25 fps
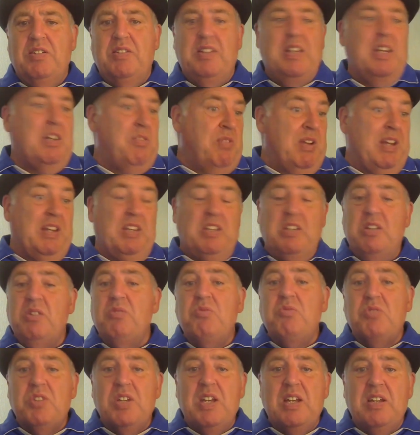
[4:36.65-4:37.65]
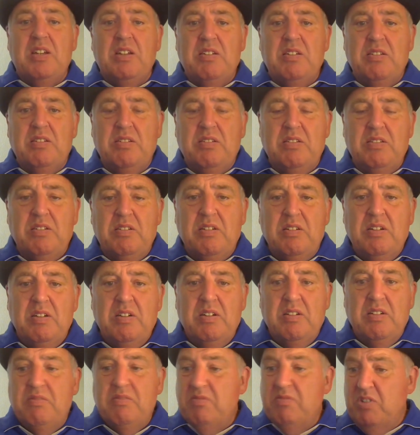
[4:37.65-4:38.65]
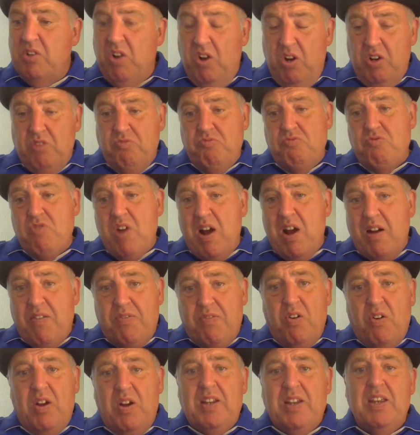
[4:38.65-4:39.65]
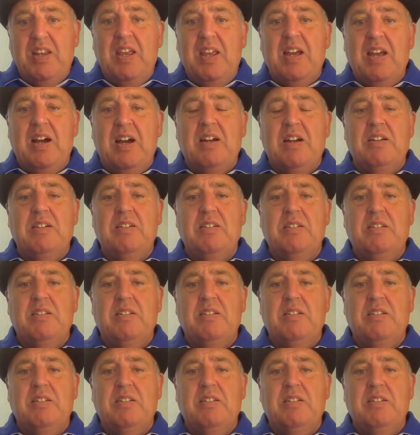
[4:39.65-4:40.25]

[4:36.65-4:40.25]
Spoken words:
Don't know how to use it. Got a rough idea.